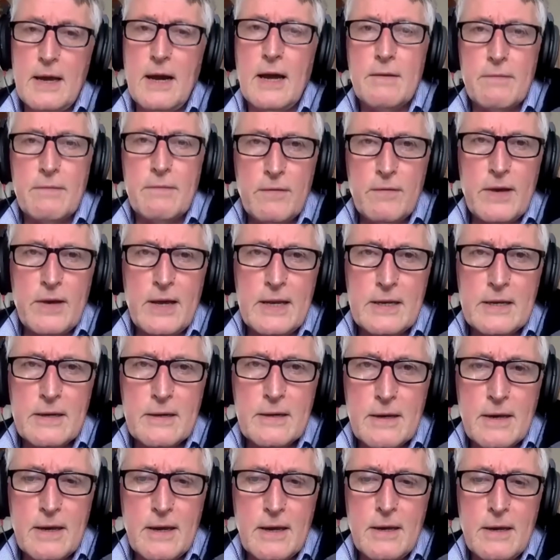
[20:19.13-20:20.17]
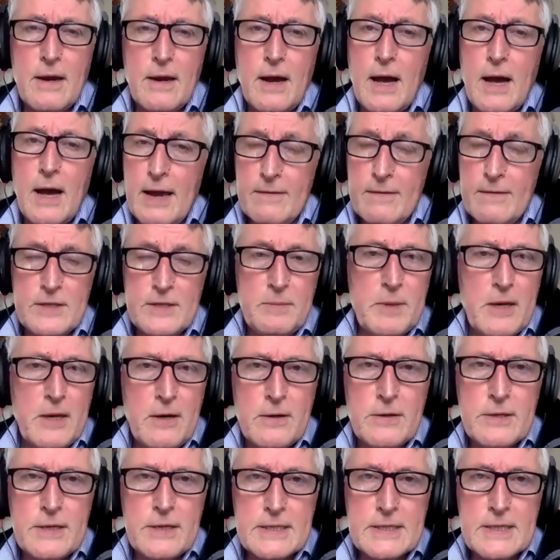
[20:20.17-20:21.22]
of event. You know, I have to be
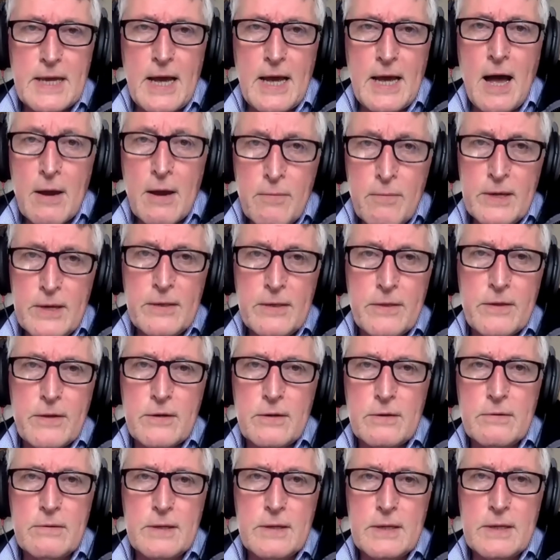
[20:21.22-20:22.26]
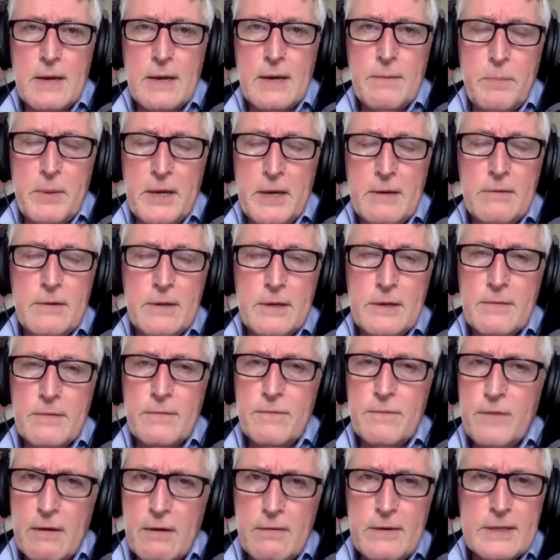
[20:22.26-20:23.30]
honest, I went through a period of
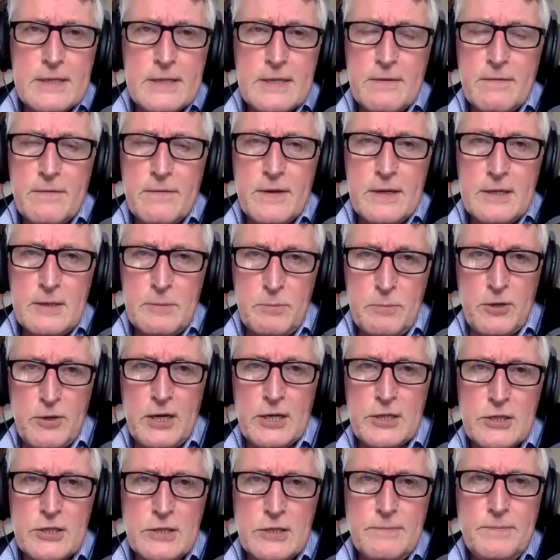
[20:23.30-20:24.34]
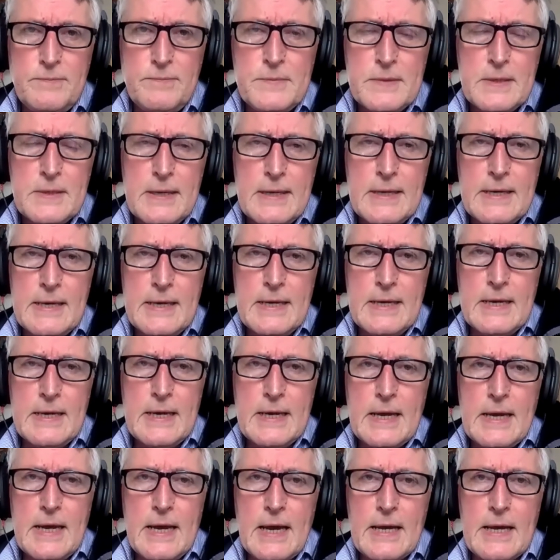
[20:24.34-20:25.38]
very severe depression,
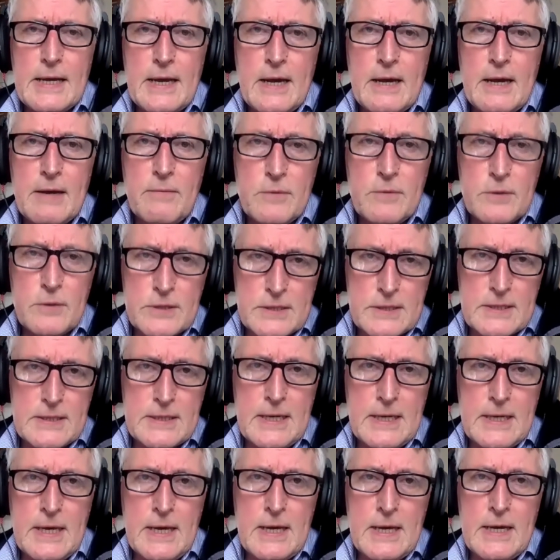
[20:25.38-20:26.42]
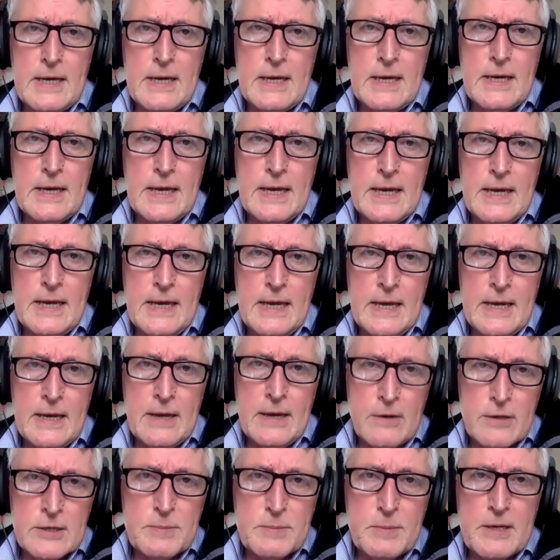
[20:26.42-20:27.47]
and I was in
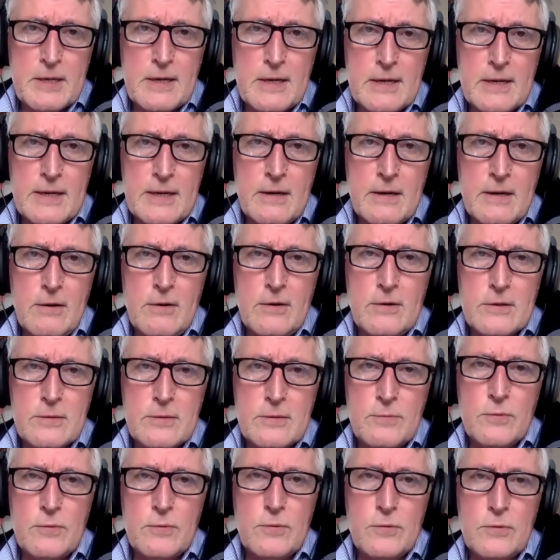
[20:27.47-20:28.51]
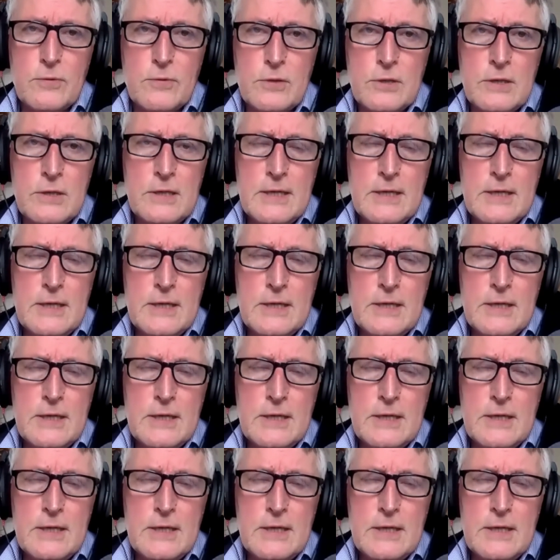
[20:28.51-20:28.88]
hospital in a locked ward